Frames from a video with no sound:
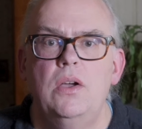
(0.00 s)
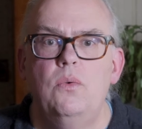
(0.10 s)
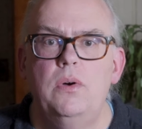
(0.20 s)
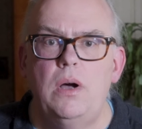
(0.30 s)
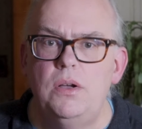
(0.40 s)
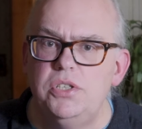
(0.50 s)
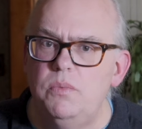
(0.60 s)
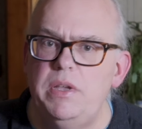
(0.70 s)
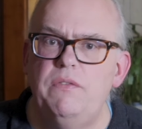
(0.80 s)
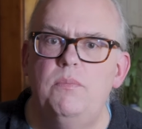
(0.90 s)
will also
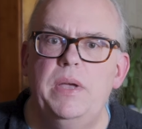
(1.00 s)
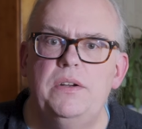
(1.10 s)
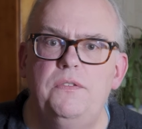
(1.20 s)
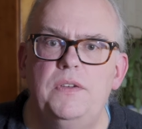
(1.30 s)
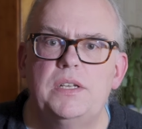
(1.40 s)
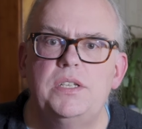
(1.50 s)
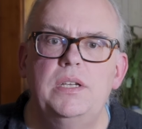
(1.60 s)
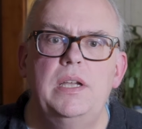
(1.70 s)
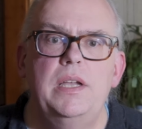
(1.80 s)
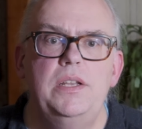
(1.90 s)
be of a benefit,
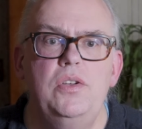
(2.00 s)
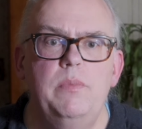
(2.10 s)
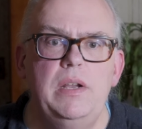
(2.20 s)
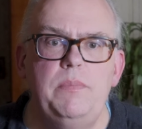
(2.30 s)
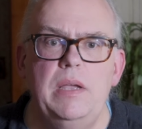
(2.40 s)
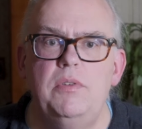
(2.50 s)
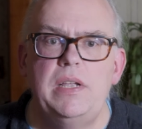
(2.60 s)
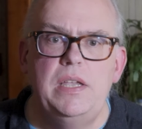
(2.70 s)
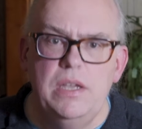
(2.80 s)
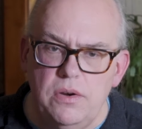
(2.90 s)
and you might be able to
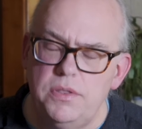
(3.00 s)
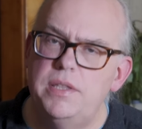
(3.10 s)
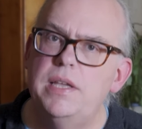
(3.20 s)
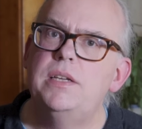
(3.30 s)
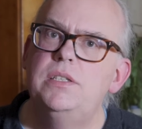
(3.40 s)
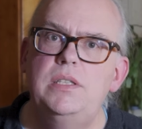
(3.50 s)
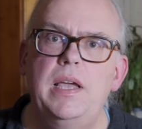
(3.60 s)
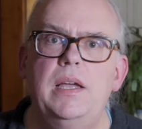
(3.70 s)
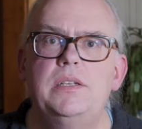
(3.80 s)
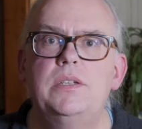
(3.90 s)
hear things
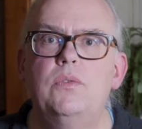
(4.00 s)
that